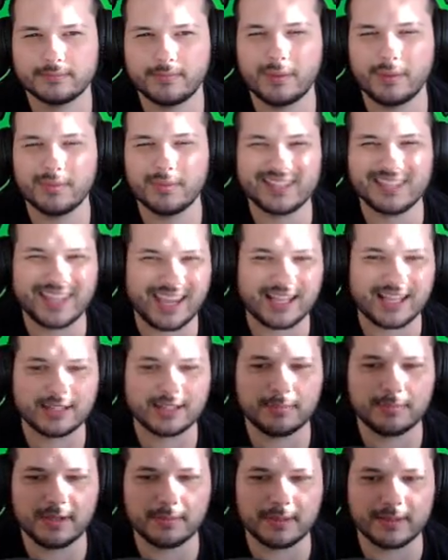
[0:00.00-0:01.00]
Maybe it
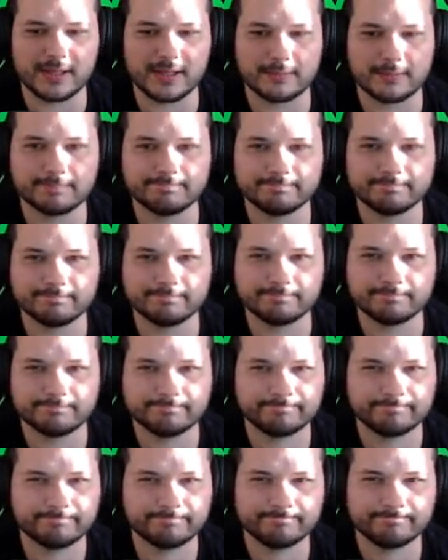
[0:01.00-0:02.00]
can't be, but
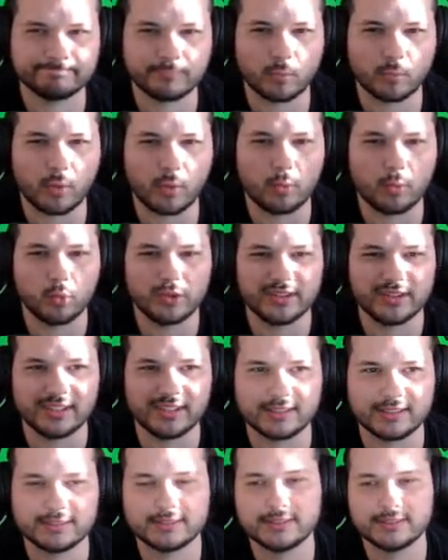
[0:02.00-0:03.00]
why wouldn't
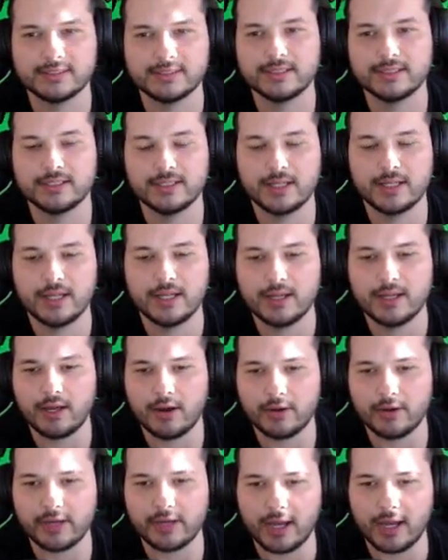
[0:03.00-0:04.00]
it?
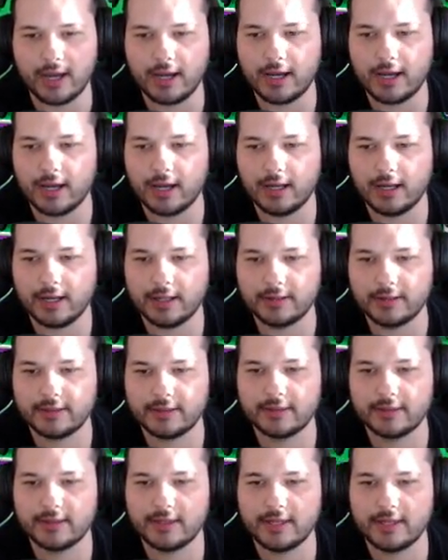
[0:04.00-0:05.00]
Okay, uh, let's
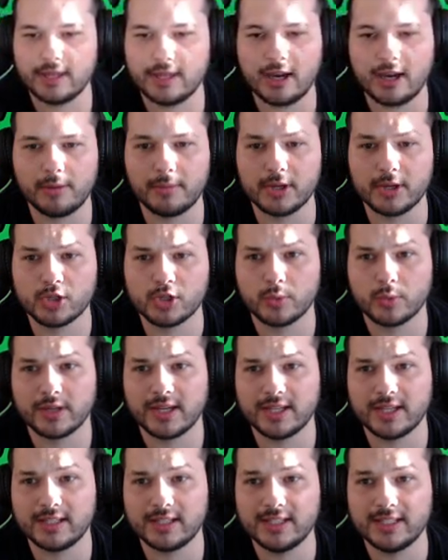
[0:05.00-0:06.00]
see how much we
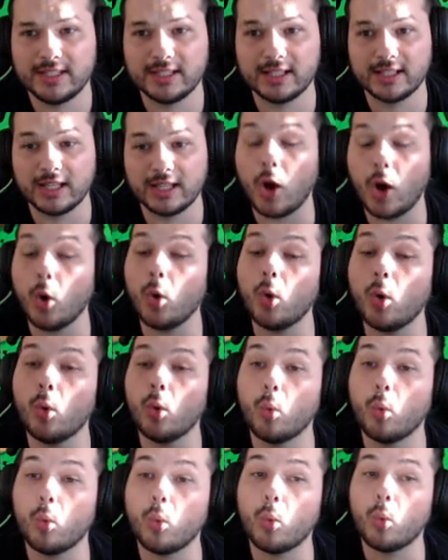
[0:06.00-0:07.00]
can heal.
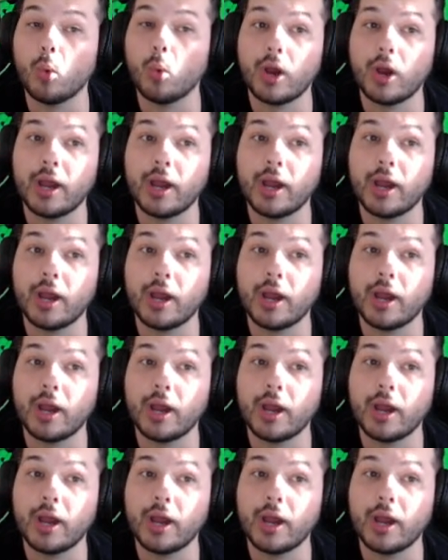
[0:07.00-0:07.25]
Oh!